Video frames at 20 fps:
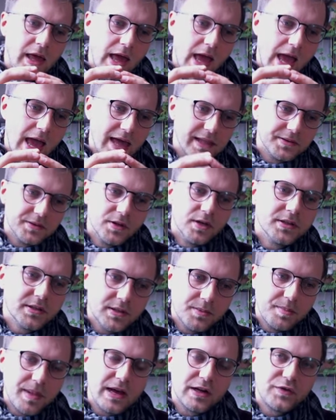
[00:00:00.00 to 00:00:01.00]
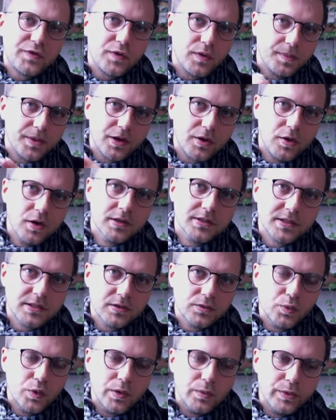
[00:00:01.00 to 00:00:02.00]
and not the mesh from the
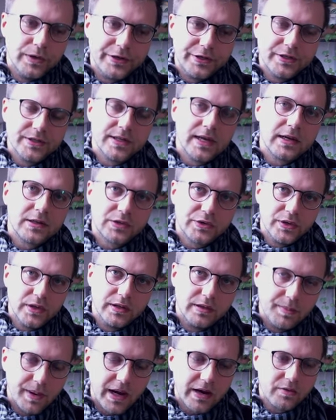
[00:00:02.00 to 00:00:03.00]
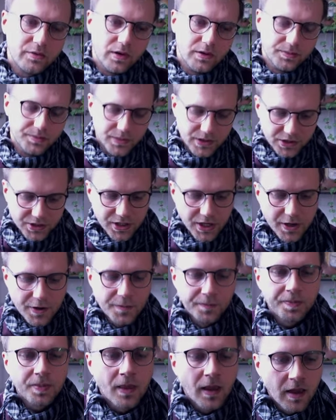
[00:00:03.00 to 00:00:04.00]
constant one, which is actually background mesh.
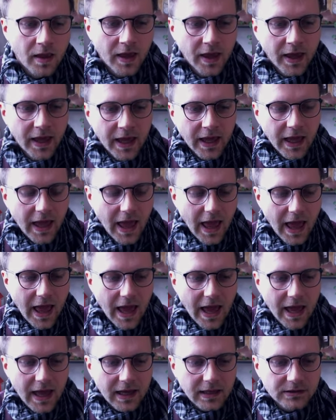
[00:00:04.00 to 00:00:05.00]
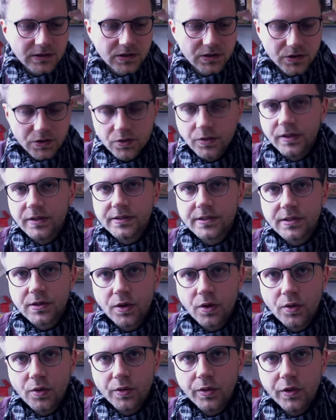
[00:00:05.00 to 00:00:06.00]
And doing
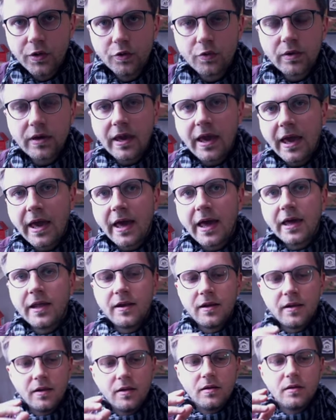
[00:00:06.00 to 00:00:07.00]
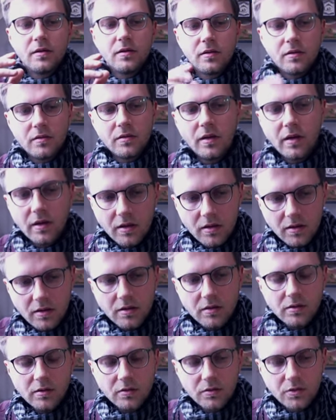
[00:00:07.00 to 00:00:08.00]
so, you can
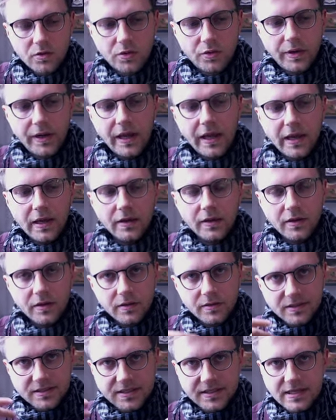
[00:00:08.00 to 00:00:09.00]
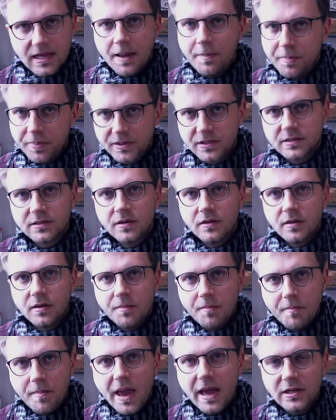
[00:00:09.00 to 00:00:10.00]
create the snapped
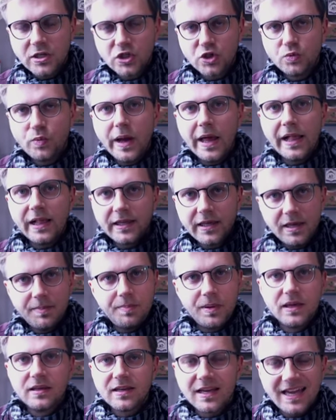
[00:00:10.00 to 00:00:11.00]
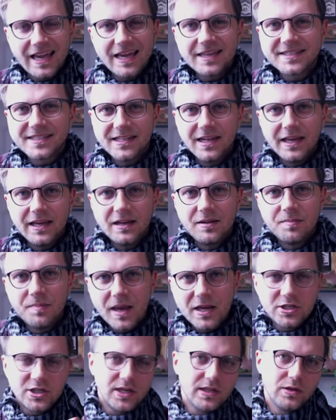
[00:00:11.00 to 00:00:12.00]
mesh while keeping the castellated
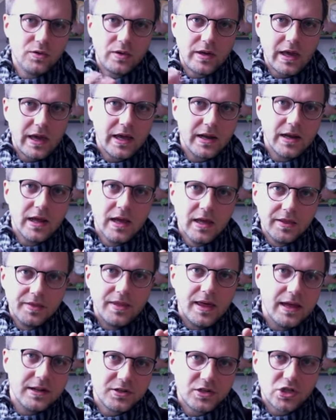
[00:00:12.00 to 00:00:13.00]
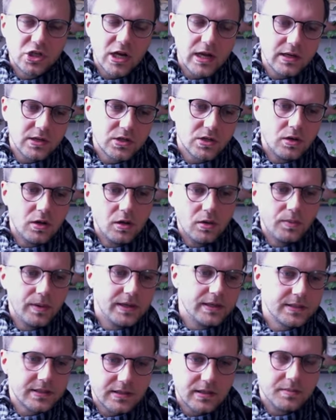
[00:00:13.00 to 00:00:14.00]
mesh and you can then change
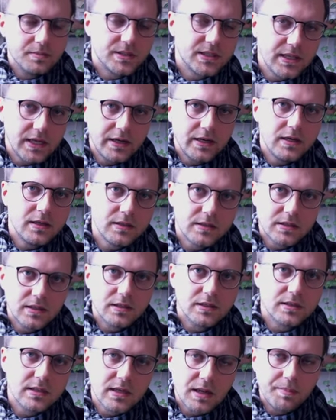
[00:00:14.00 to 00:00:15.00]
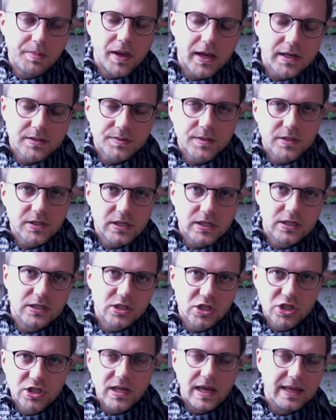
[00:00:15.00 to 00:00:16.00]
always some settings in Snappy Hexmesh and,
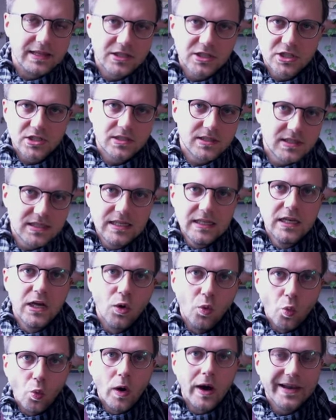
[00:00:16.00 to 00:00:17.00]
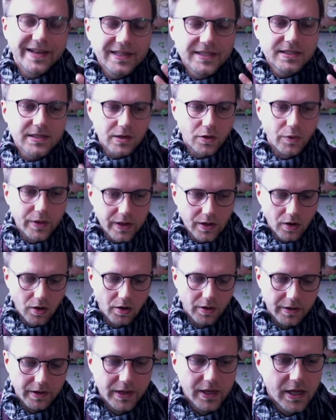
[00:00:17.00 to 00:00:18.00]
and see what is going
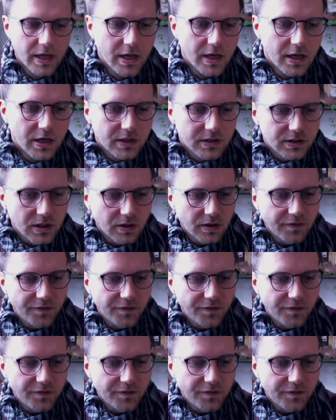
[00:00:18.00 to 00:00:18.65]
on. So the